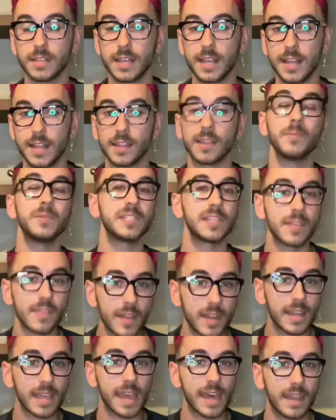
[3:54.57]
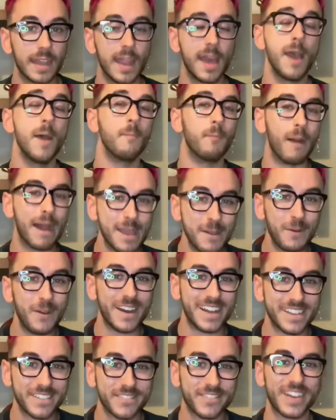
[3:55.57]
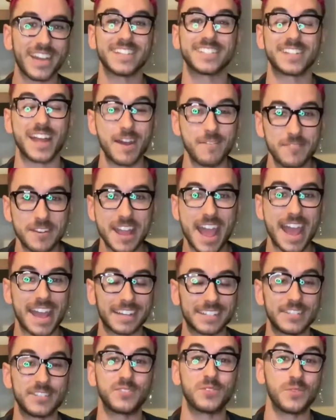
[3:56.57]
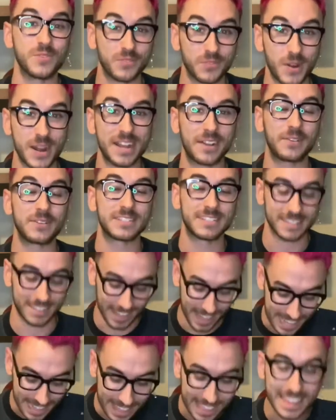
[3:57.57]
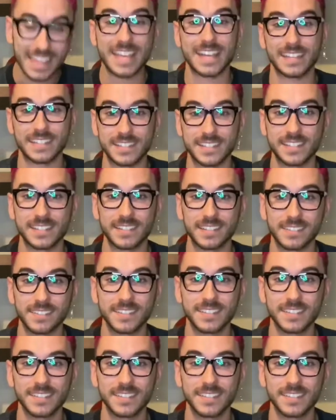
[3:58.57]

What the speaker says: Let me say that again. My wife has not reacted to a fragrance like this